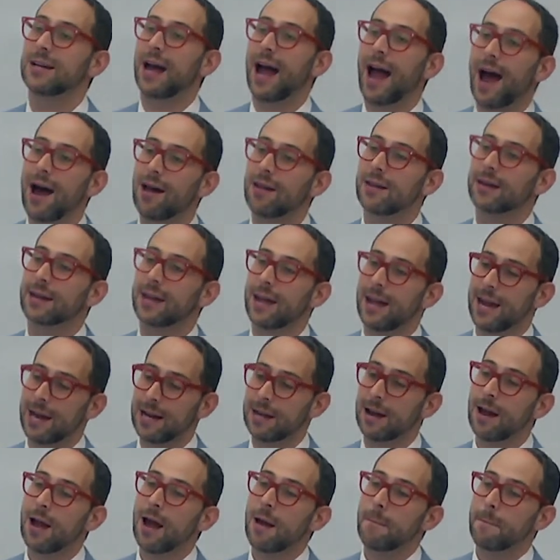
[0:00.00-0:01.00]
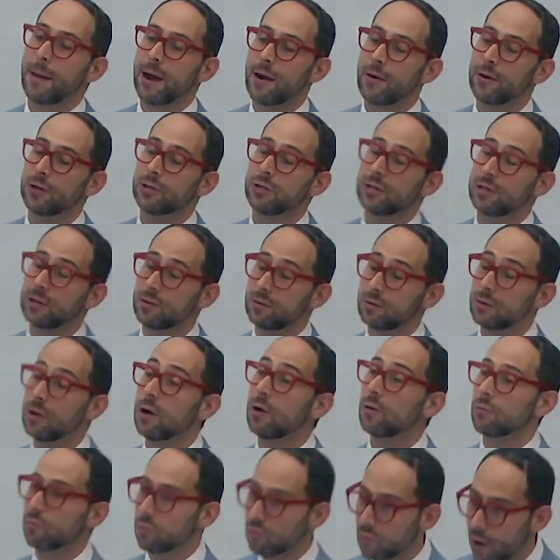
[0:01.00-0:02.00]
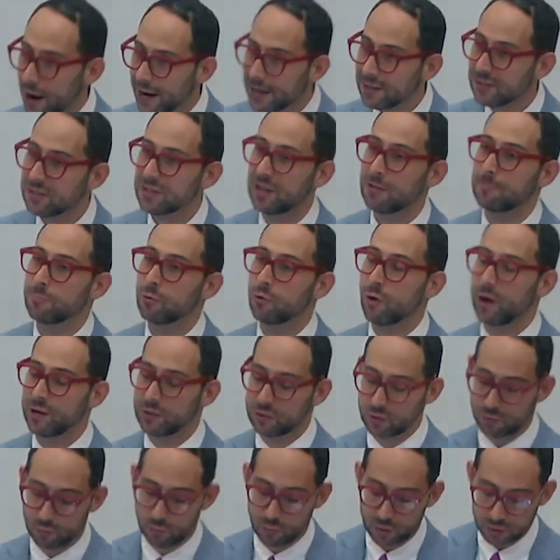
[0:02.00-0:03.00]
to allocate parental rights and parental